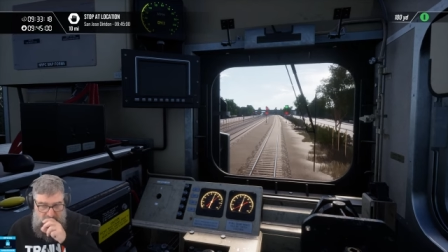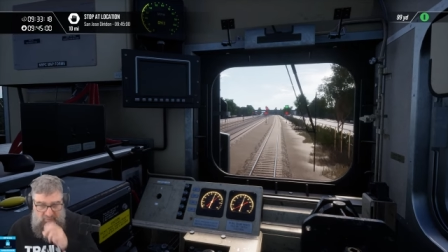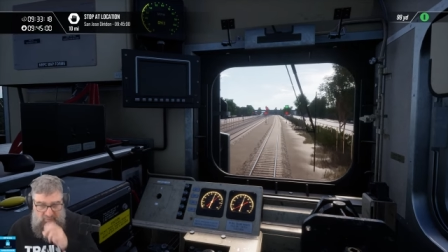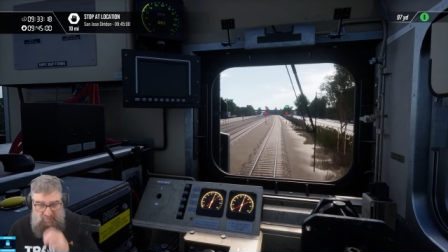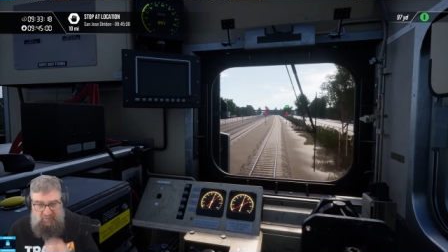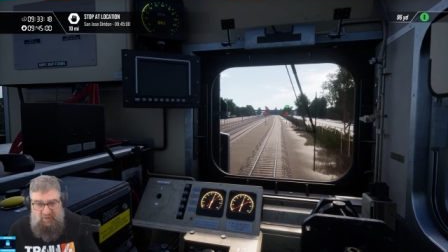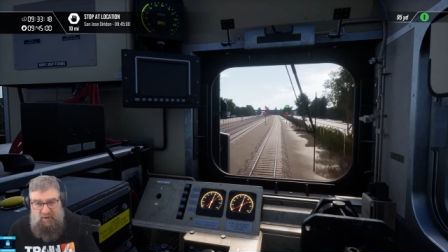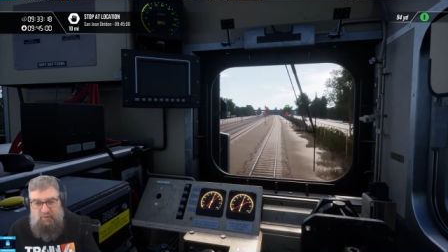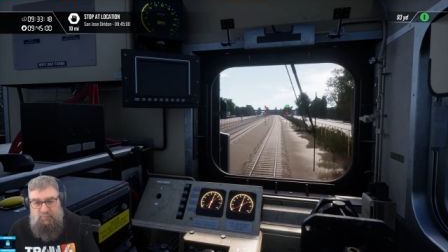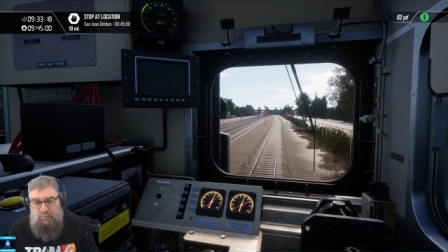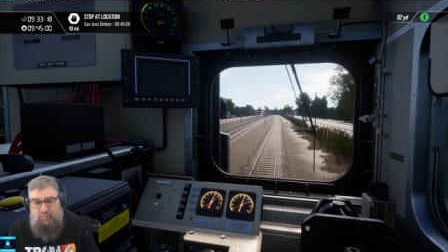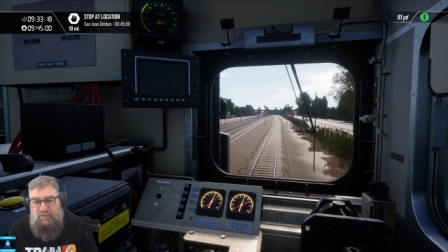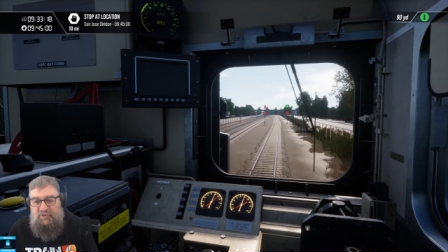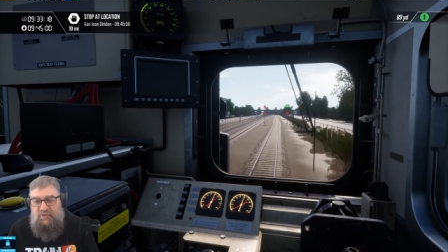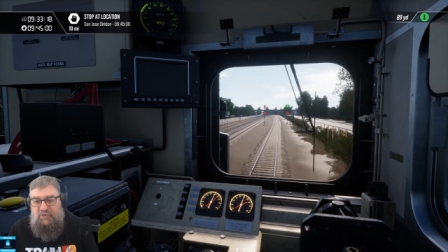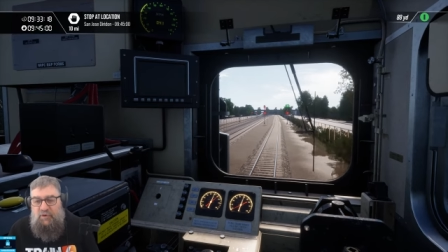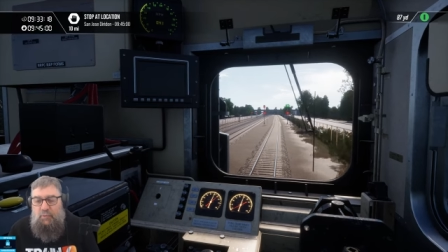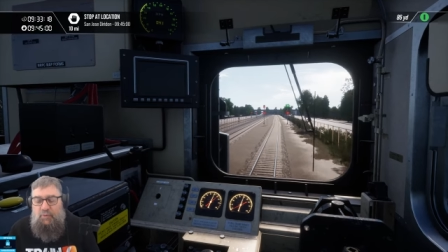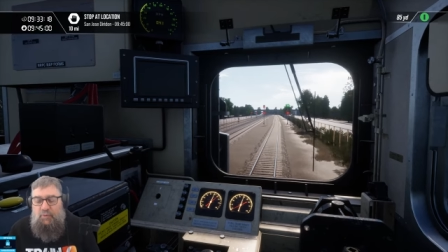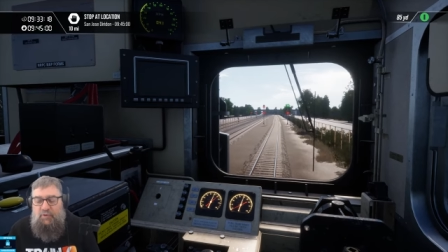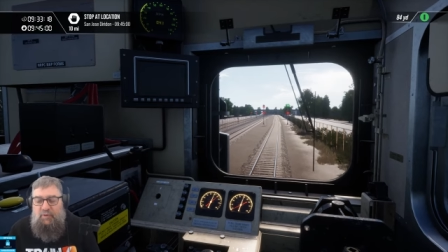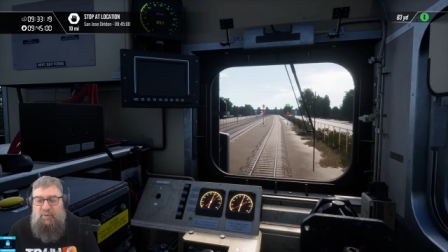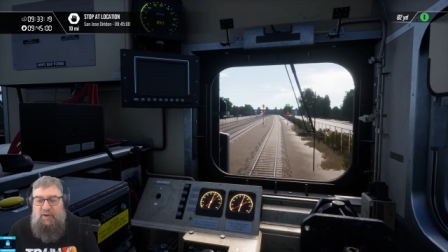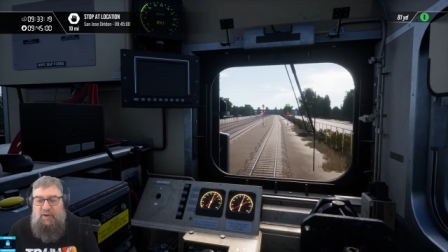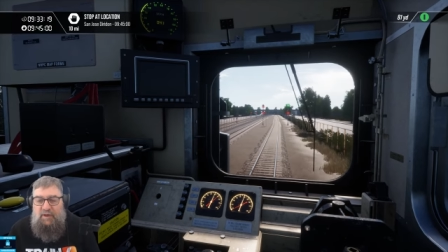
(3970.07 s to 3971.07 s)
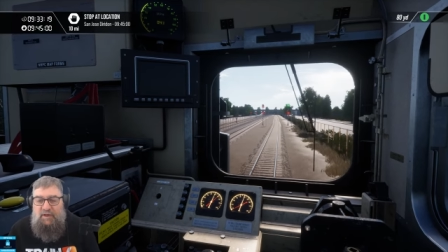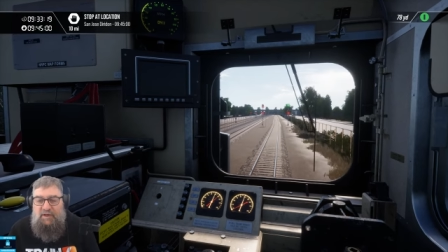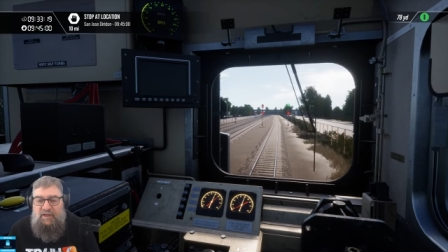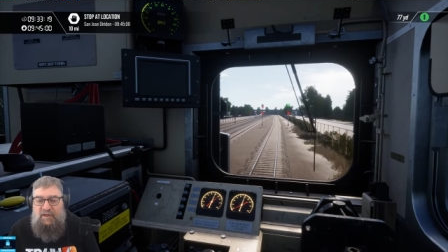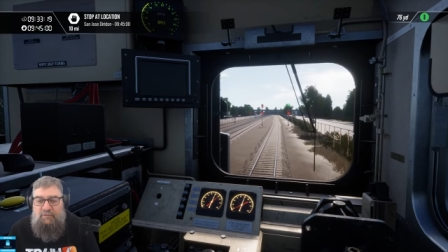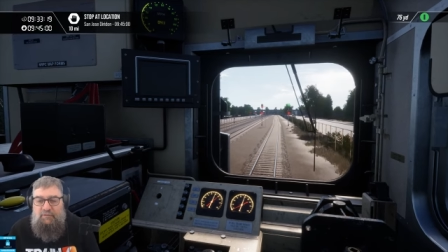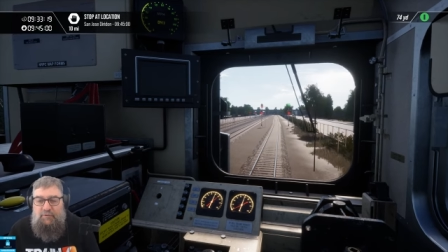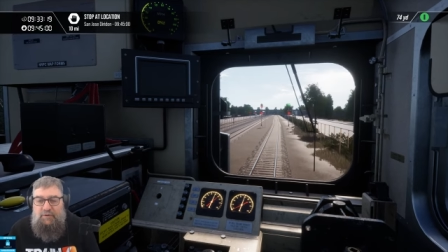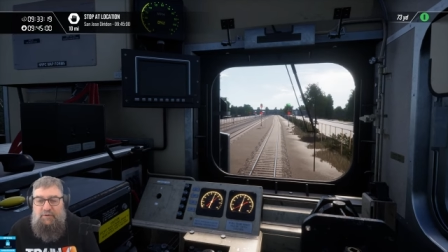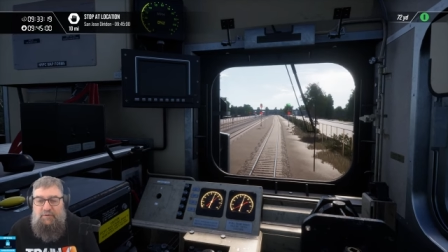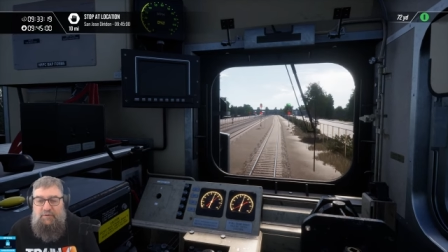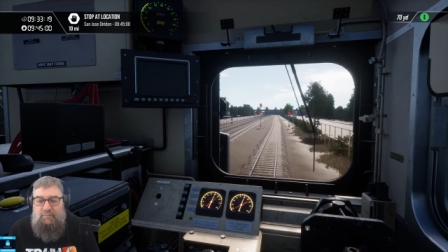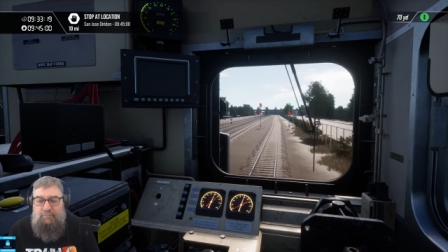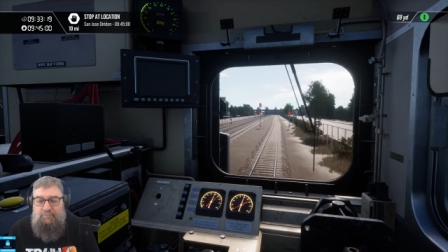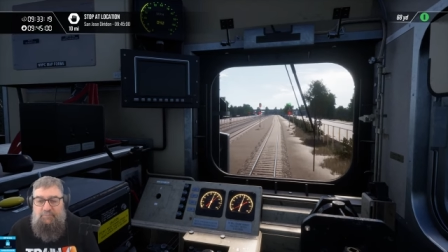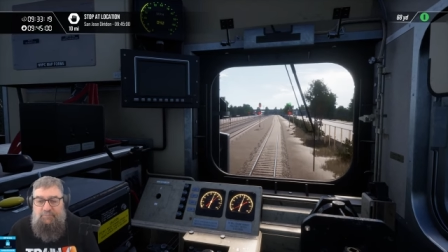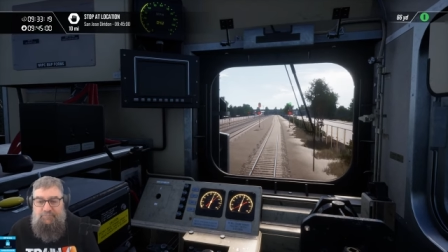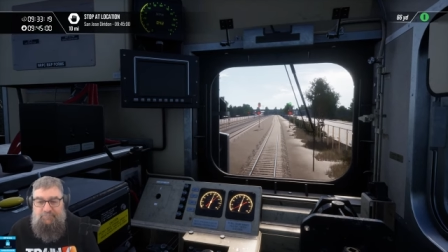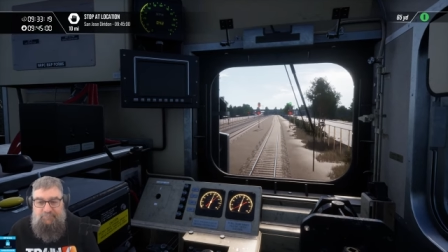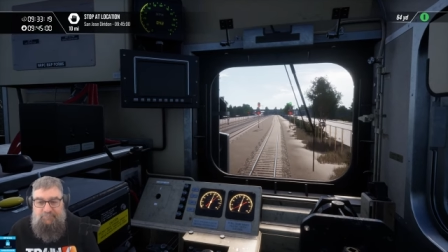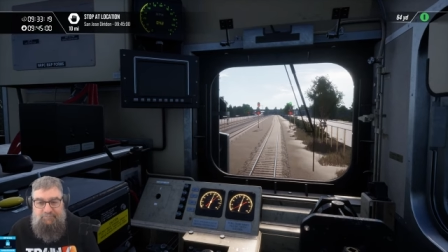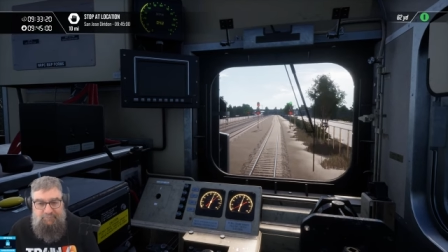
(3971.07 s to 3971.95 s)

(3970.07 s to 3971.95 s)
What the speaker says: the governments don't want to pay to get rid of them.